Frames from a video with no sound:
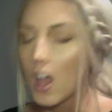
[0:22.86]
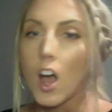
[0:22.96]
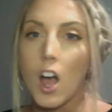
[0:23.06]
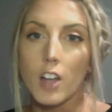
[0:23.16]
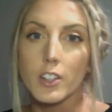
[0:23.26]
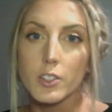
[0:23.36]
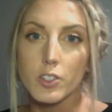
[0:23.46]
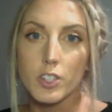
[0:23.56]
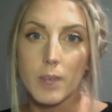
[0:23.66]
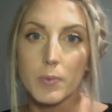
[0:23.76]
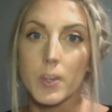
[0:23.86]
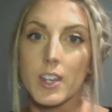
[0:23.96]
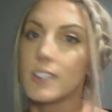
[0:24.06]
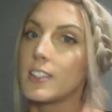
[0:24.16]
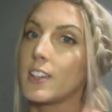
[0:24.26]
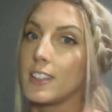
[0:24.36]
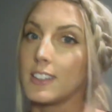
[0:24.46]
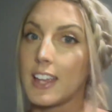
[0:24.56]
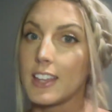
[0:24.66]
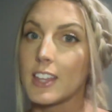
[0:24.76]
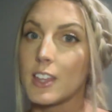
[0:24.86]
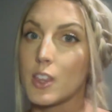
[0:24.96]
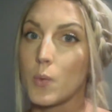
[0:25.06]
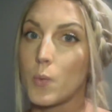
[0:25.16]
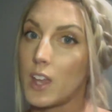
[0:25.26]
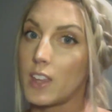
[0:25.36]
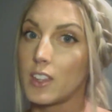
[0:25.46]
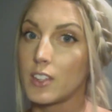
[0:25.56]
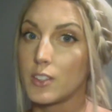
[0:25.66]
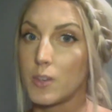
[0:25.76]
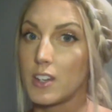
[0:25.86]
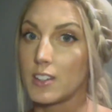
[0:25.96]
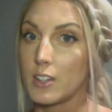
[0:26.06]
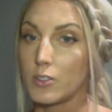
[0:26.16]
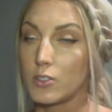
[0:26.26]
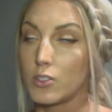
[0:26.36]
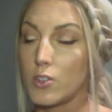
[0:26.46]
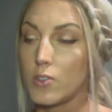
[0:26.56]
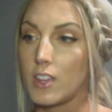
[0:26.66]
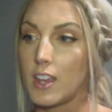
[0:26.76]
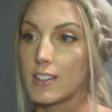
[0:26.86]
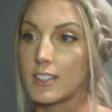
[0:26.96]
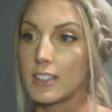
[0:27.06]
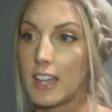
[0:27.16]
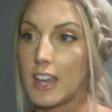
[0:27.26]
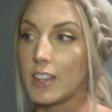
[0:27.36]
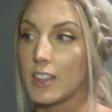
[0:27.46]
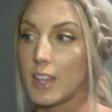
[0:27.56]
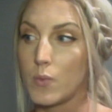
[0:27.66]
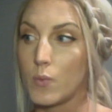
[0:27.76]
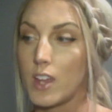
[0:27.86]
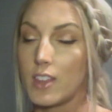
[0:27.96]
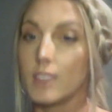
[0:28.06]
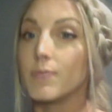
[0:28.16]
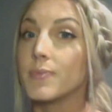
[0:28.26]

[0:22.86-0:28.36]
all those shapes we can tell the length and the width. So we can tell two things, length and width.